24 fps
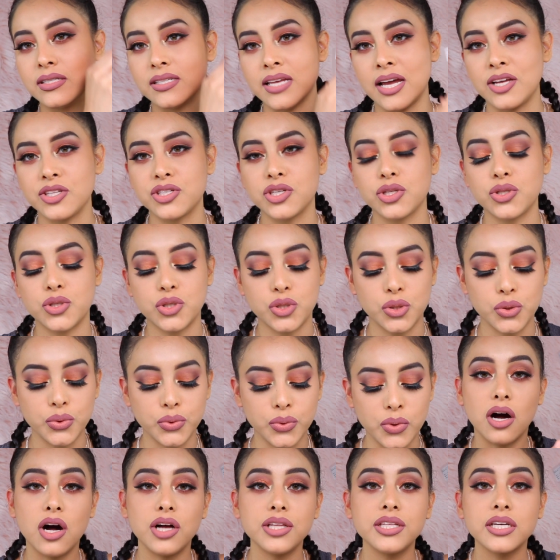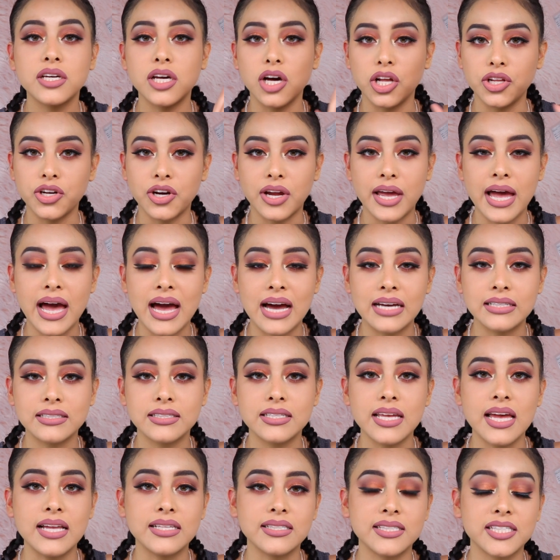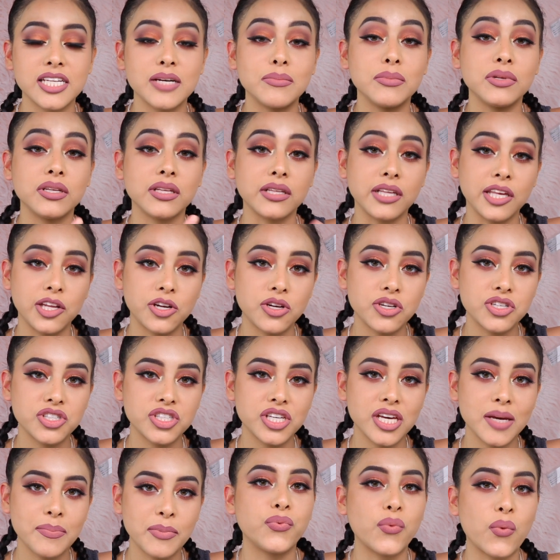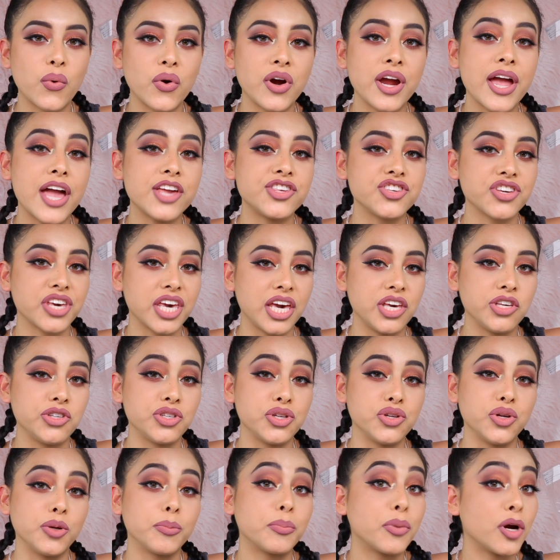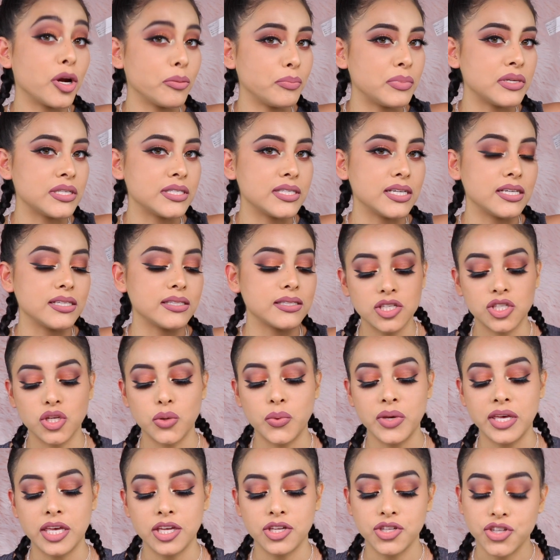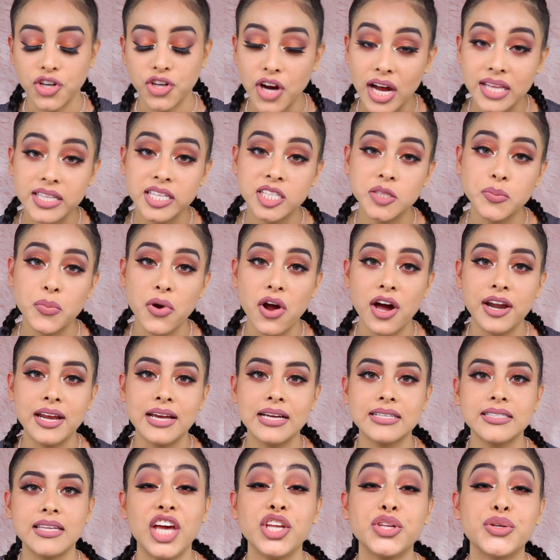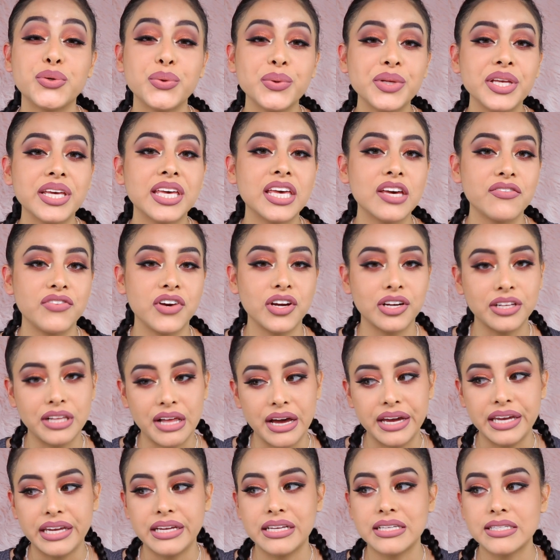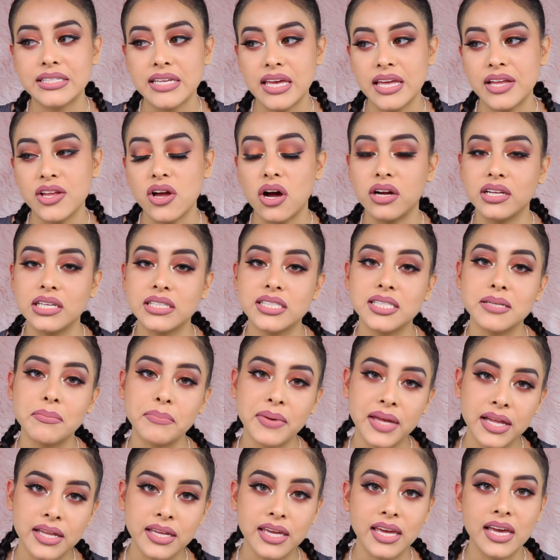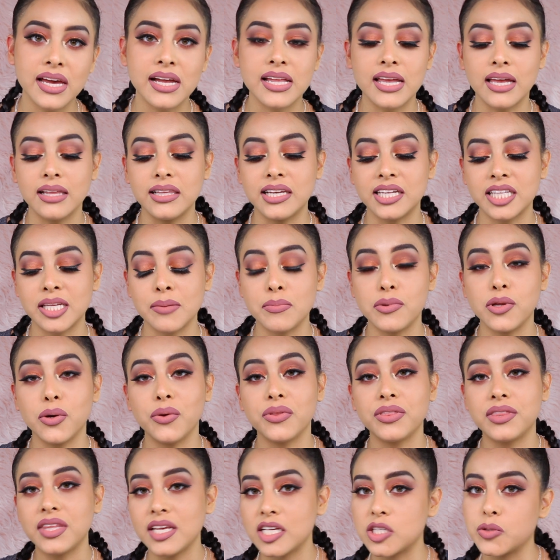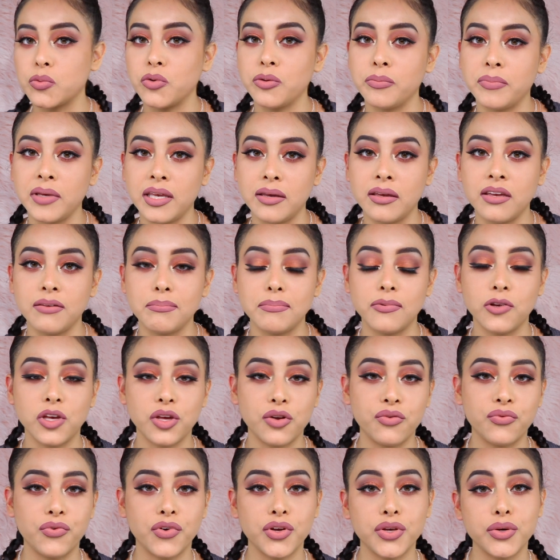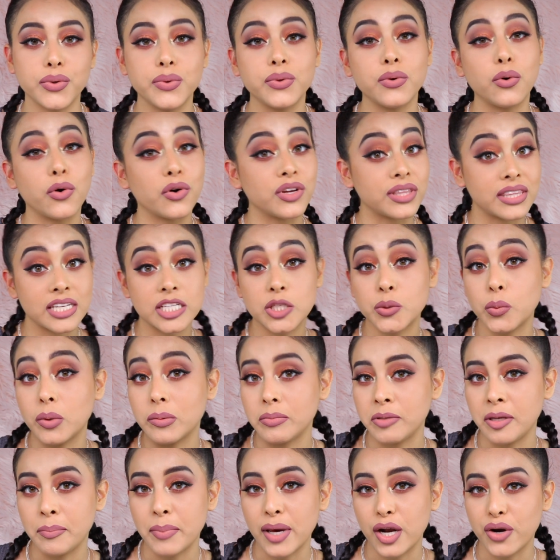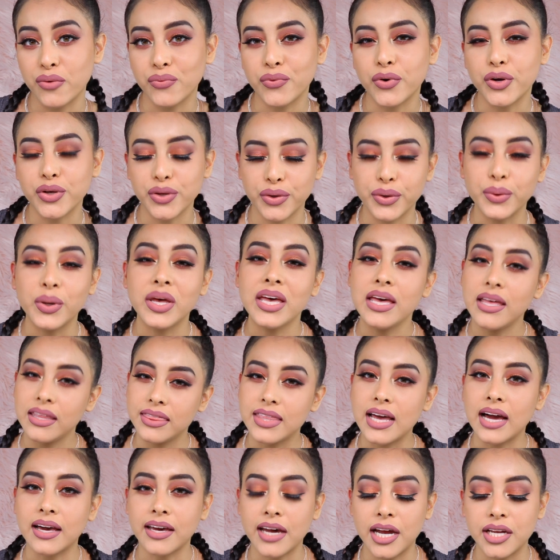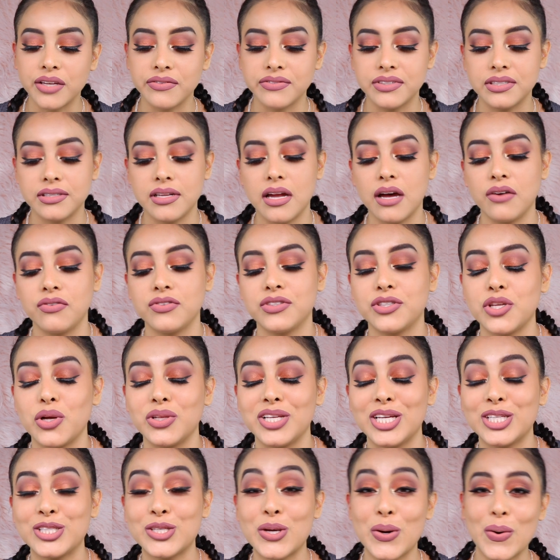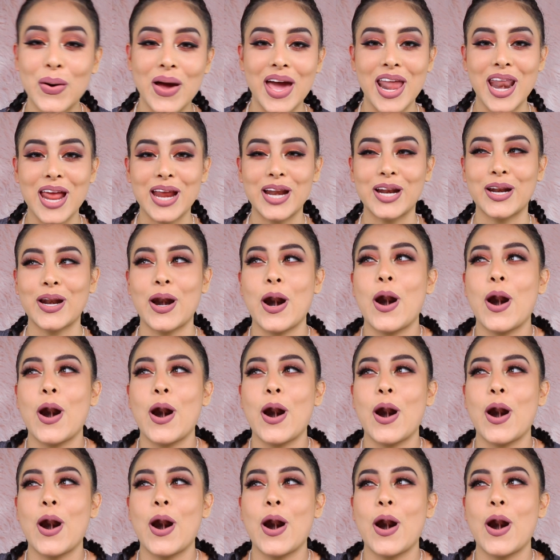sent to all the color cast and some leadership for educational purposes. So we can try these products and truly give our clients an honest opinion and let them know this will be good for you or this will be better for you, that kind of stuff. So let's go ahead and